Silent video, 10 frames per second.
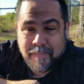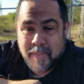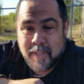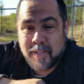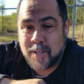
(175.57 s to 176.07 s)

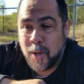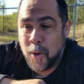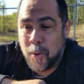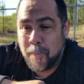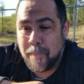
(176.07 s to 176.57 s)
So
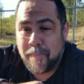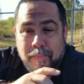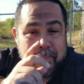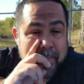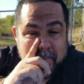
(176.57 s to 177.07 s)

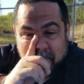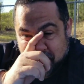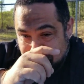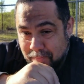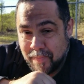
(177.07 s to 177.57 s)

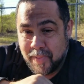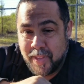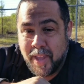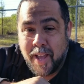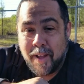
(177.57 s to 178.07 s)

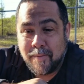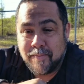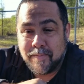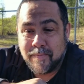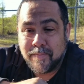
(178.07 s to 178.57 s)
yeah,
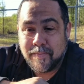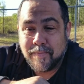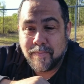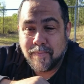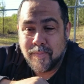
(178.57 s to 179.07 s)

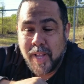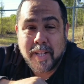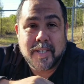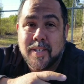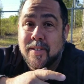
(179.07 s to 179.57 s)
that's
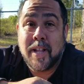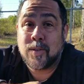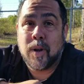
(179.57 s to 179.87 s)
what I'm gonna